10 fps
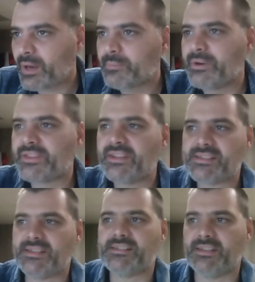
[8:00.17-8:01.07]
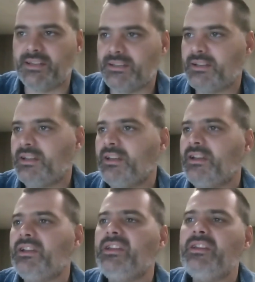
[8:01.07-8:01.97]
But this I say,
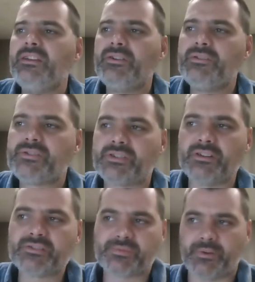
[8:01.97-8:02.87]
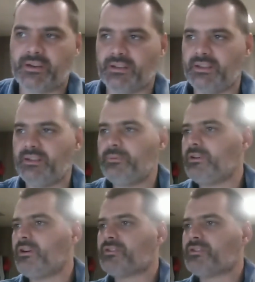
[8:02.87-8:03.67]
he who sows sparingly will